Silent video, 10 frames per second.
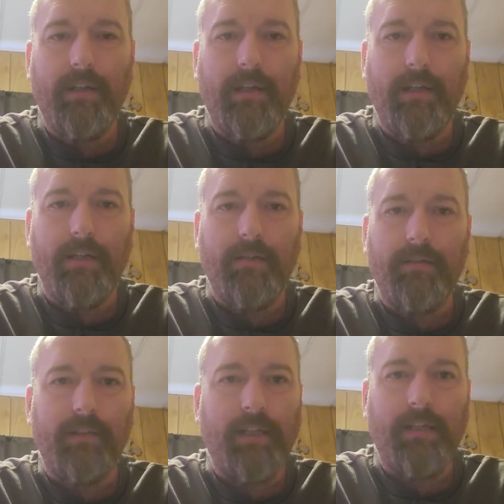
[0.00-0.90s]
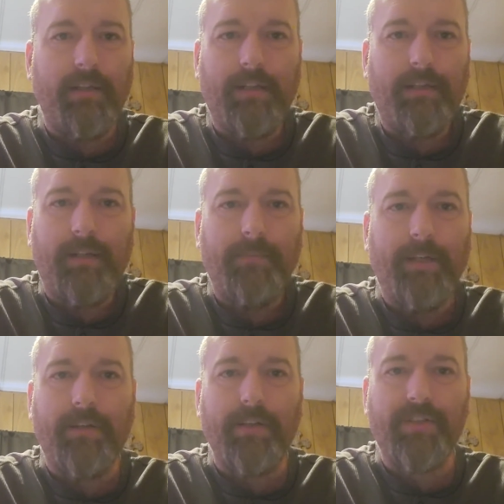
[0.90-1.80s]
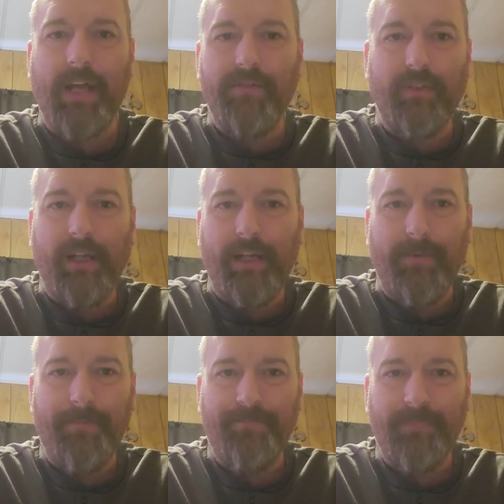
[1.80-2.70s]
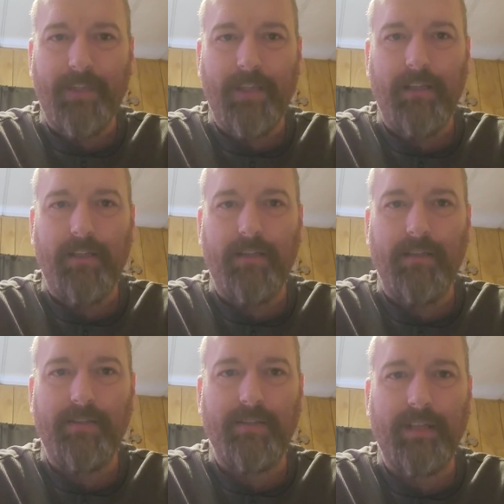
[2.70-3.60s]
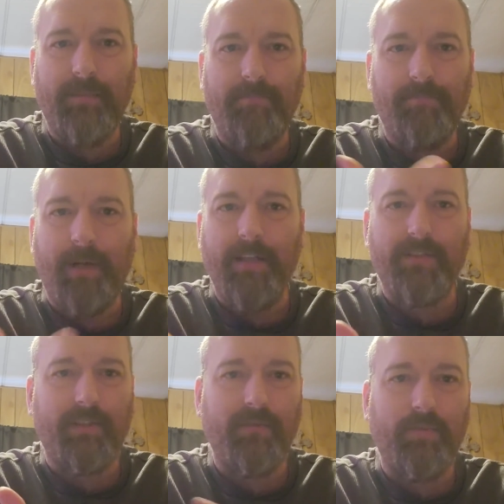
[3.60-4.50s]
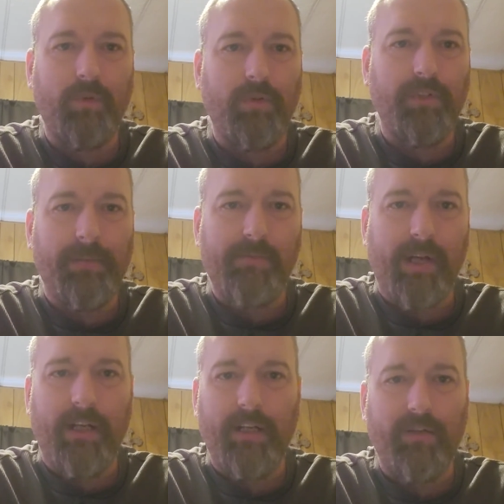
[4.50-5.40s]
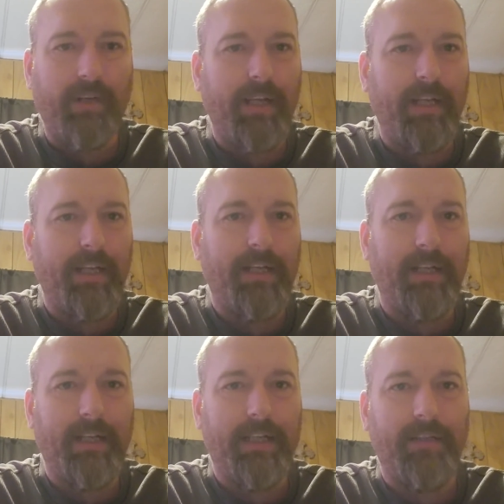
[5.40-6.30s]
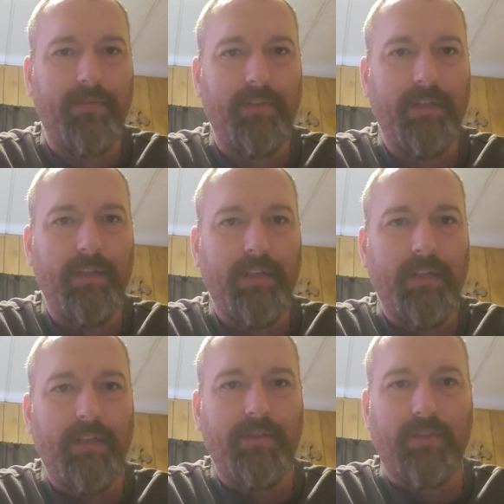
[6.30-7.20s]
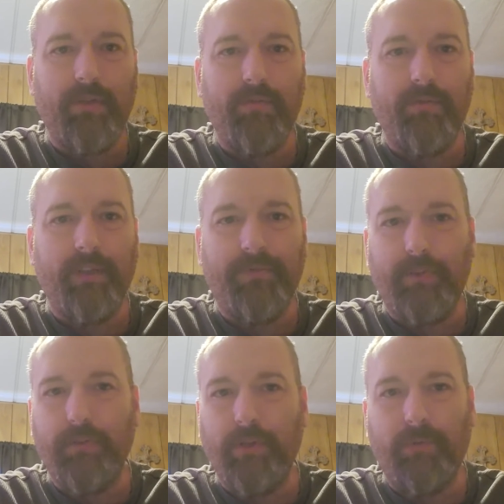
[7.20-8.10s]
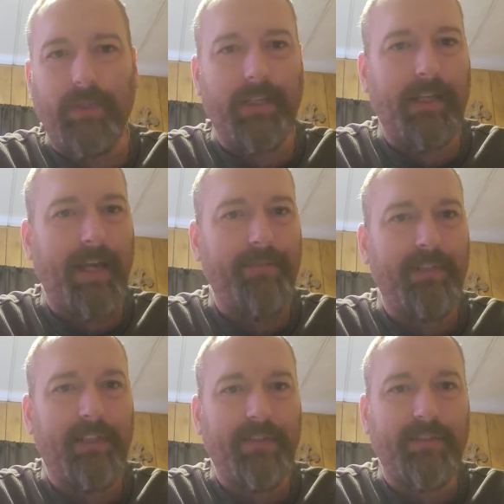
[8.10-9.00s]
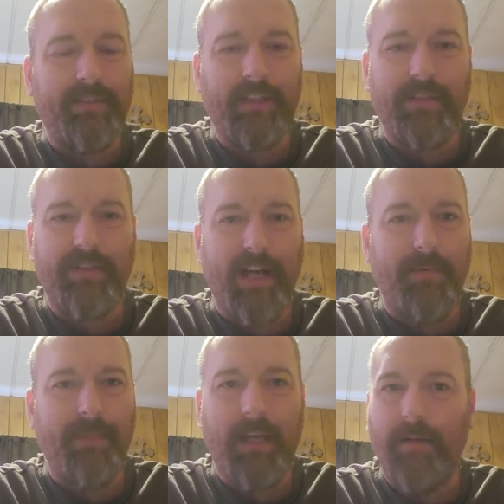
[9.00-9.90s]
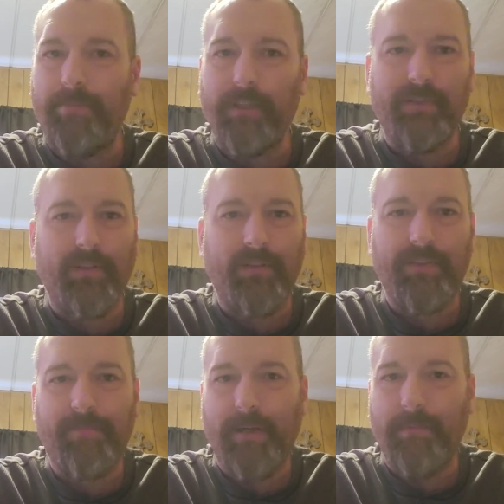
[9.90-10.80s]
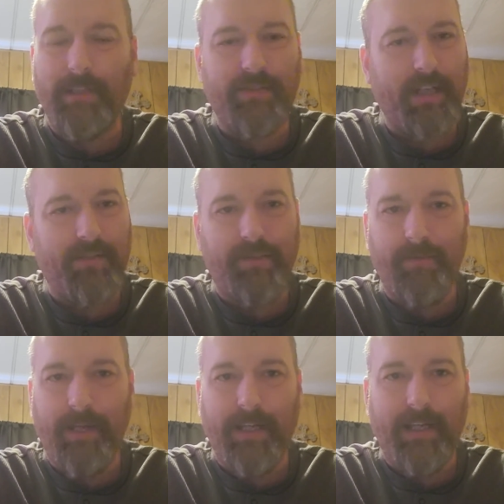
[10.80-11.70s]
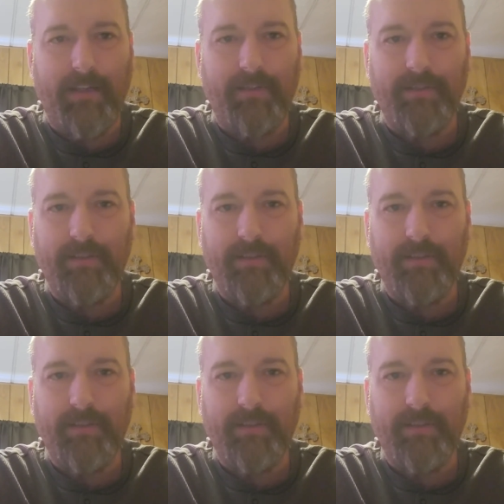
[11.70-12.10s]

I'm not going to shout you out. This is a positive world I'm trying to create, not a negative. So if you don't want to have the decency to shout me out, please don't expect me to shout you back out.